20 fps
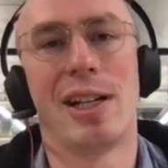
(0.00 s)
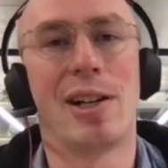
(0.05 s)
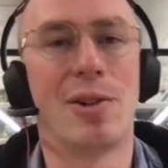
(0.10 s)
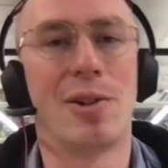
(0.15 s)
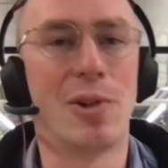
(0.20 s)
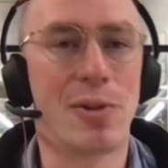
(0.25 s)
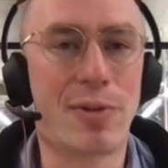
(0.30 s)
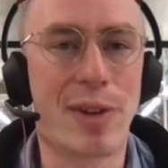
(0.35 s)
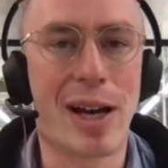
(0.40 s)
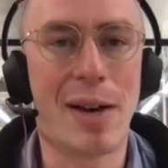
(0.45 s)
It can
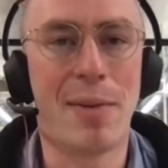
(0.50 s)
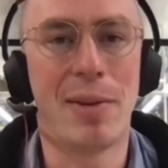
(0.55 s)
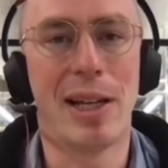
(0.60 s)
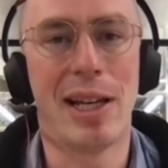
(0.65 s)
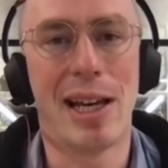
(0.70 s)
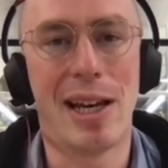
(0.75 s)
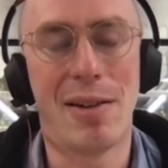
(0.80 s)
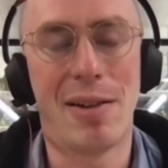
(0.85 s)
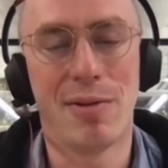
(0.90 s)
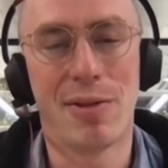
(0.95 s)
cause
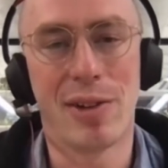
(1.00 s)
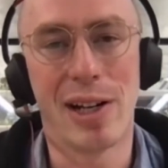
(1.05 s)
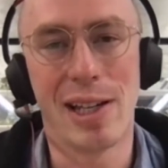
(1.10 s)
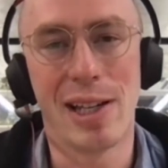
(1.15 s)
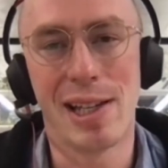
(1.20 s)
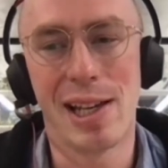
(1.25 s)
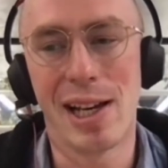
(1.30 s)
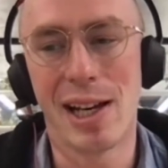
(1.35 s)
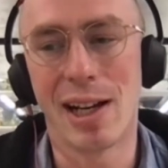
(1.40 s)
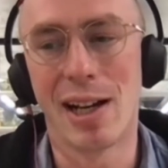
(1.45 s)
family
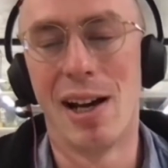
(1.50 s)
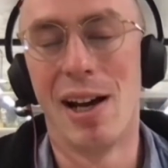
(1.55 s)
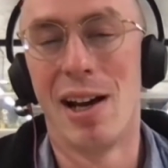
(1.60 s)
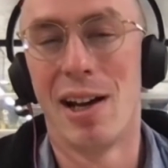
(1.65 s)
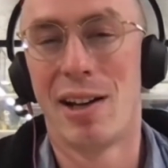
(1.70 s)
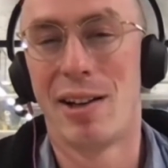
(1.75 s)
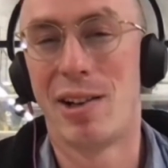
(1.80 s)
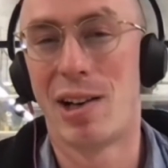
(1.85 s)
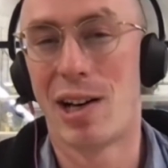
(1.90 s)
infighting. Mm.